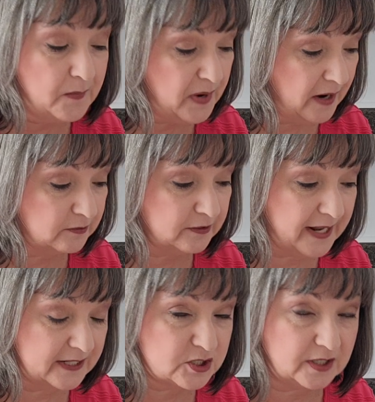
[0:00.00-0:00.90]
Powdered
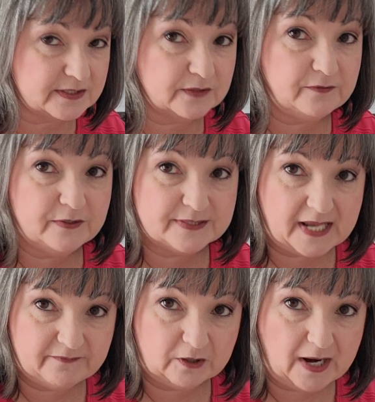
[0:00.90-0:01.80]
eggshells. So if you
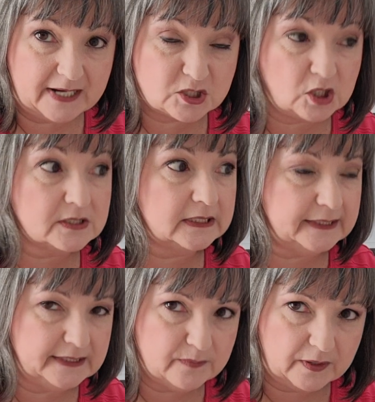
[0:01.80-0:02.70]
save your eggshells,
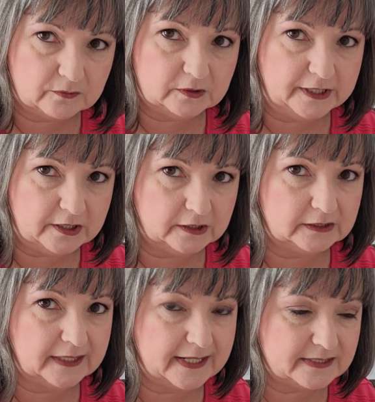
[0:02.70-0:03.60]
clean them out really
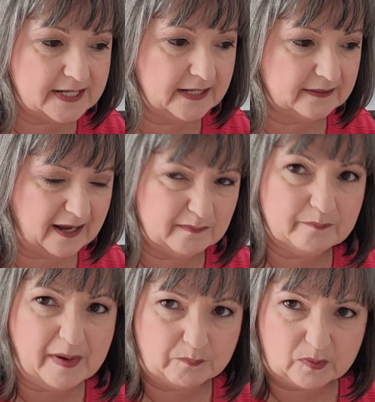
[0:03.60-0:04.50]
good, like take that
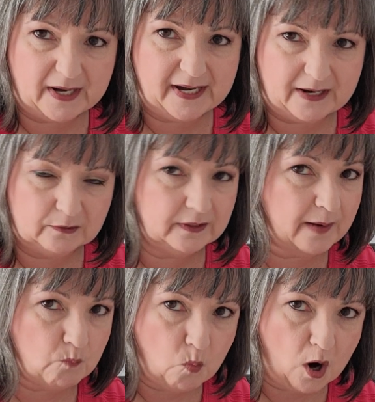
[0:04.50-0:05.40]
membrane out
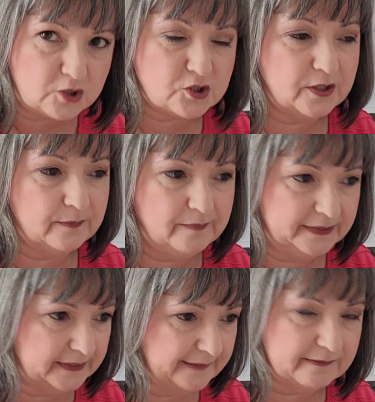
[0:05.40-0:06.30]
and wash them
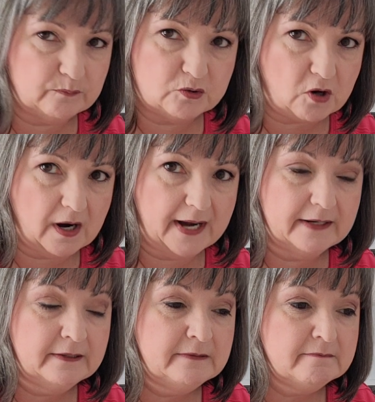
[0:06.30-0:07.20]
and let them dry.
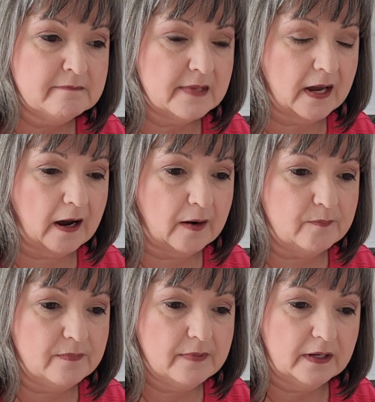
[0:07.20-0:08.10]

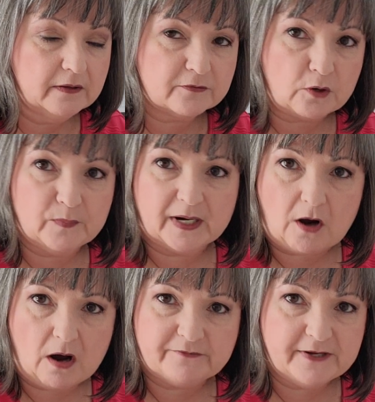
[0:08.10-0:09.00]
Throw them in a
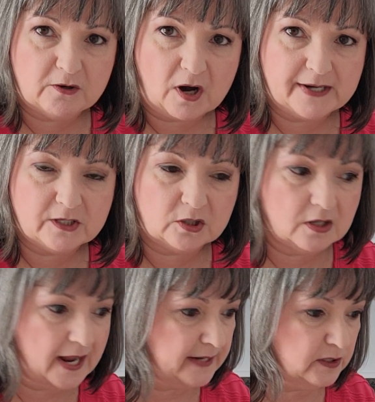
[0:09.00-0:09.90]
coffee
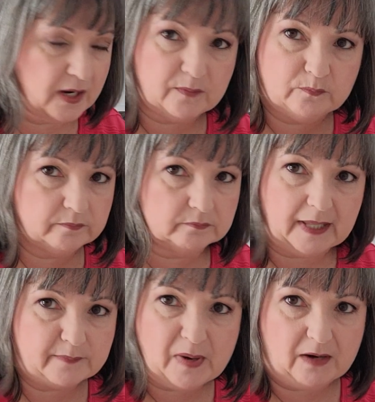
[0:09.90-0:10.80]
grinder and you get
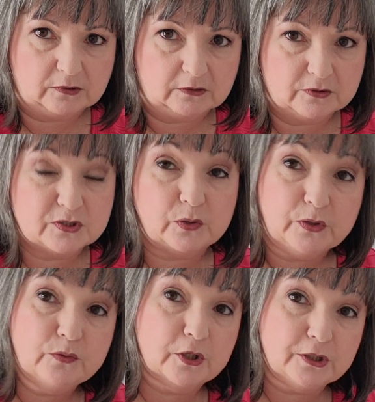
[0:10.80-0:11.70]
like powder. So
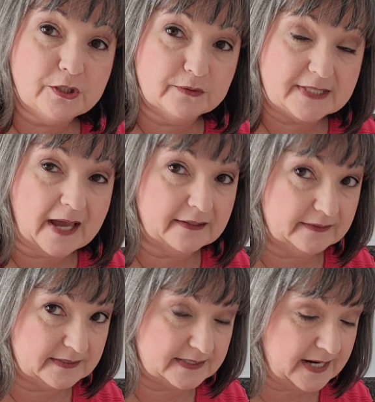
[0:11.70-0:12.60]
you could use that
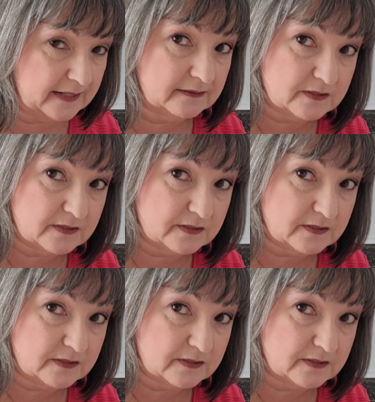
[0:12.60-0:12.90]
instead.